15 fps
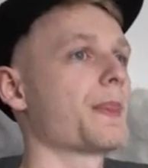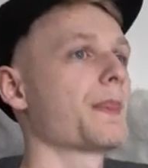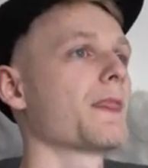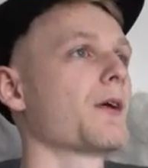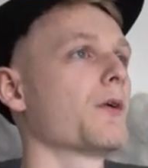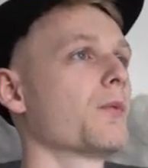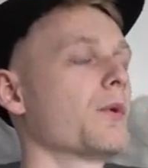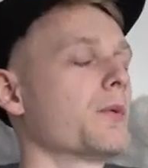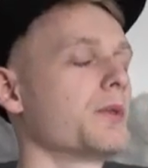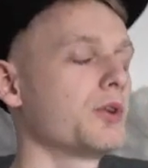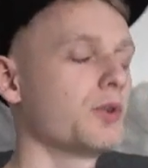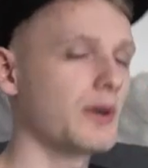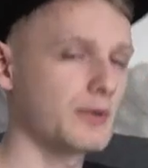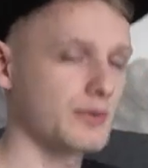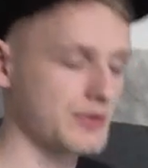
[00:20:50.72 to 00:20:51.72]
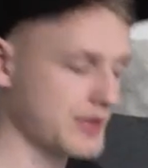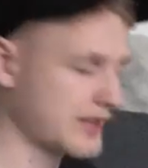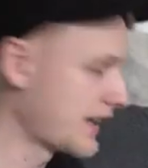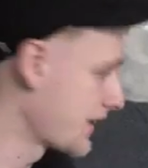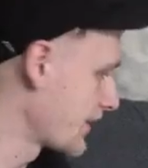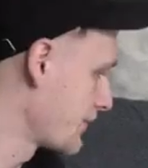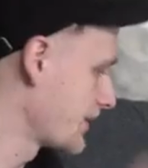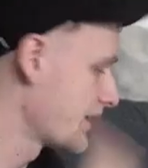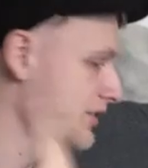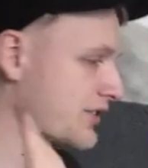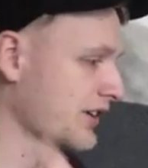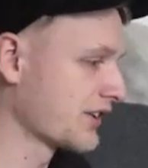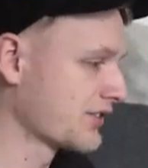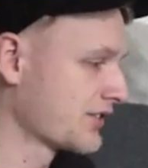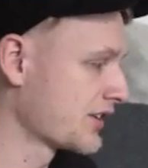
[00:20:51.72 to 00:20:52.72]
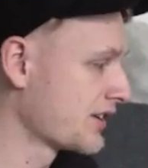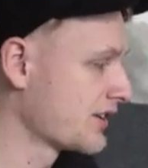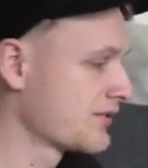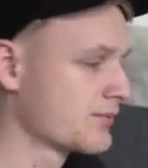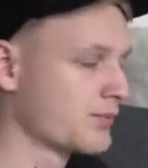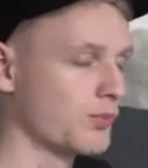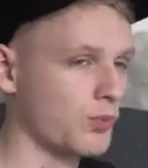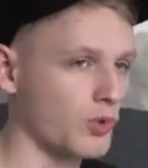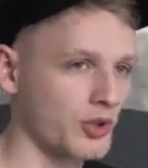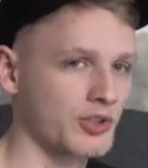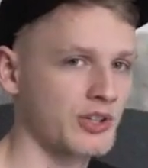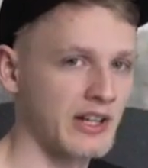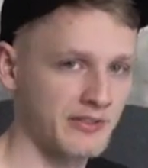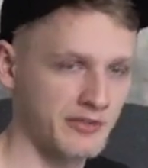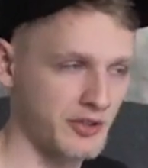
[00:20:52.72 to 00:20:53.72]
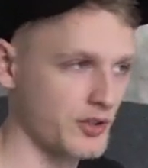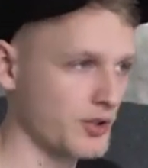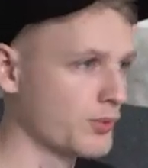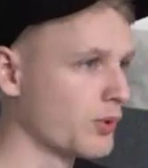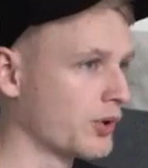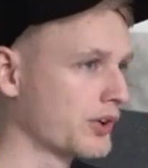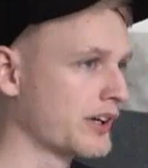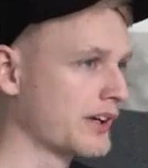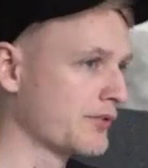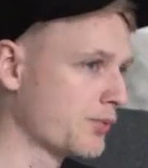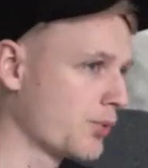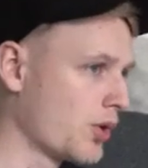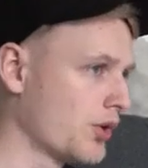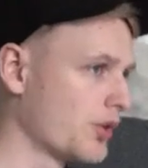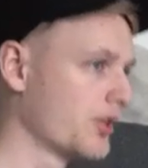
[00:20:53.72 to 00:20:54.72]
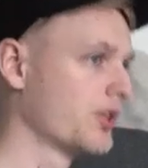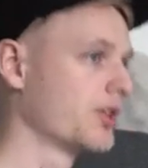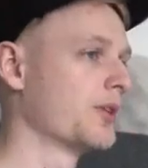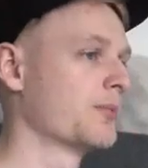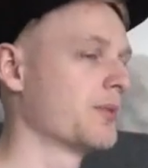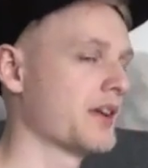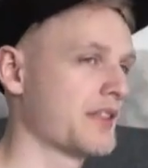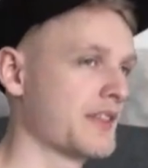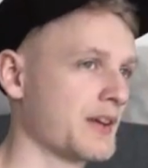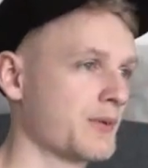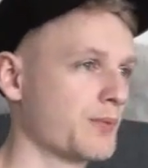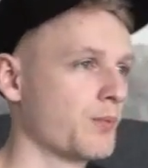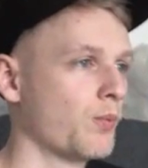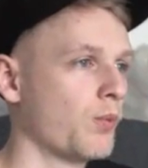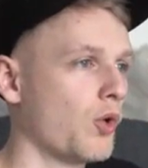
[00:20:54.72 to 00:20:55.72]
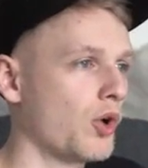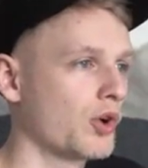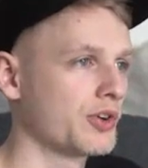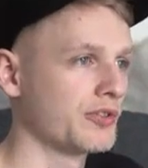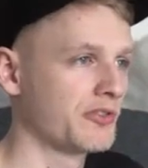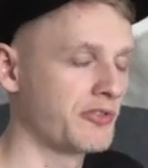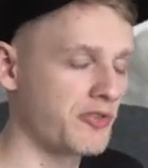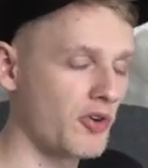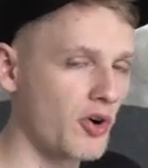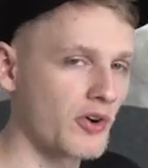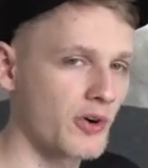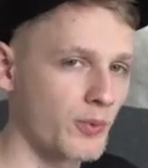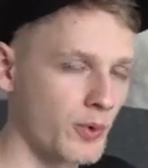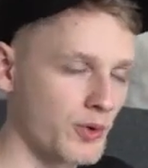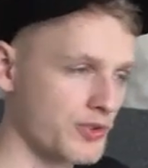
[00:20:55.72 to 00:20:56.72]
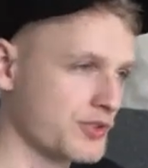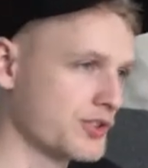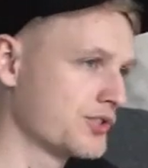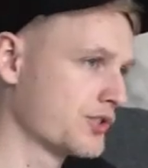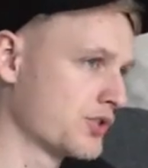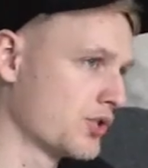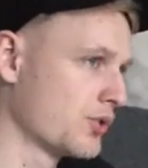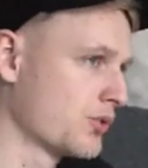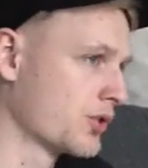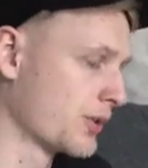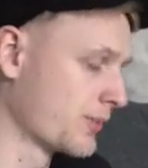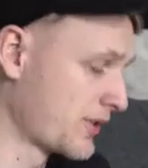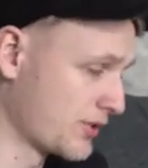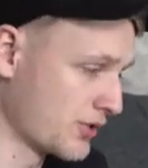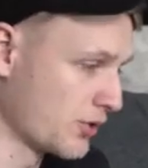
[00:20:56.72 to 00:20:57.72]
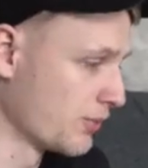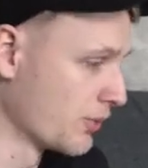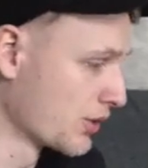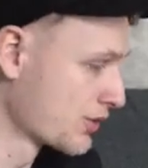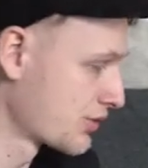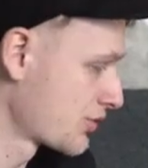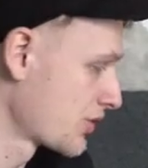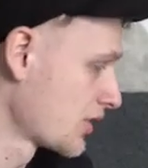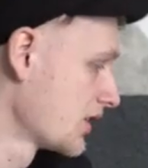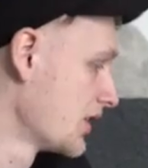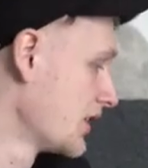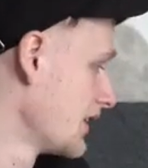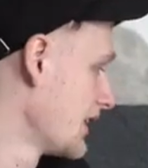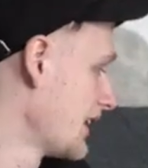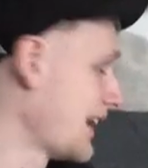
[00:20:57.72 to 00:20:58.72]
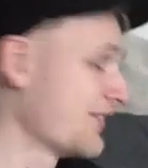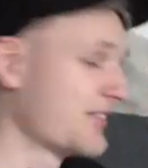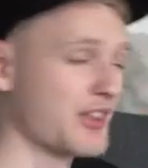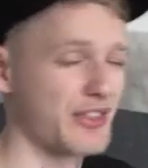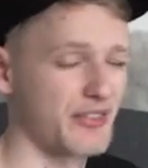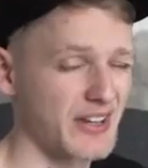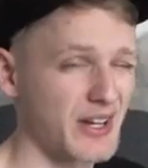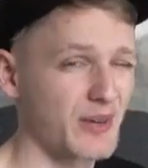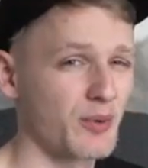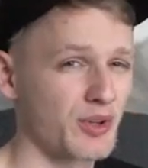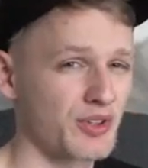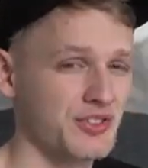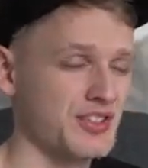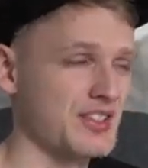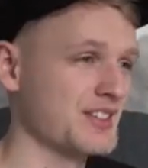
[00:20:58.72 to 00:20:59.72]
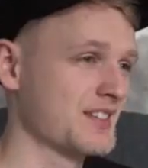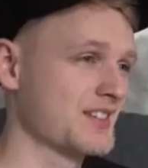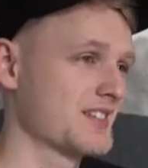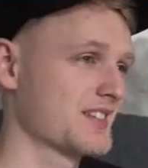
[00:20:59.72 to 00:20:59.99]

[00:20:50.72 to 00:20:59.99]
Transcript: when we go out together, me and Chelsea, one can have two, one can have one. But I think walking four at once is going to be too much. Having three at once is